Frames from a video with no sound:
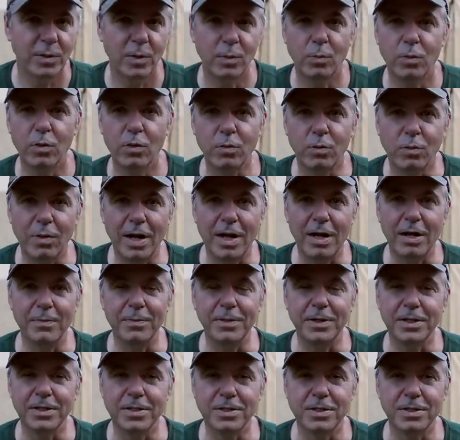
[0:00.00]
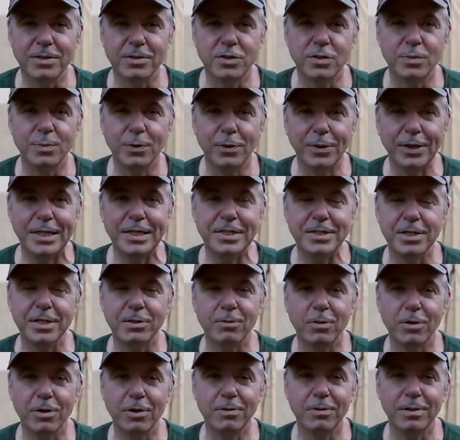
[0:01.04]
worthwhile because they're super easy to
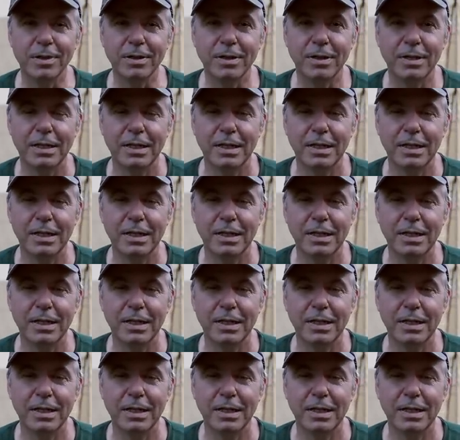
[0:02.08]
work with.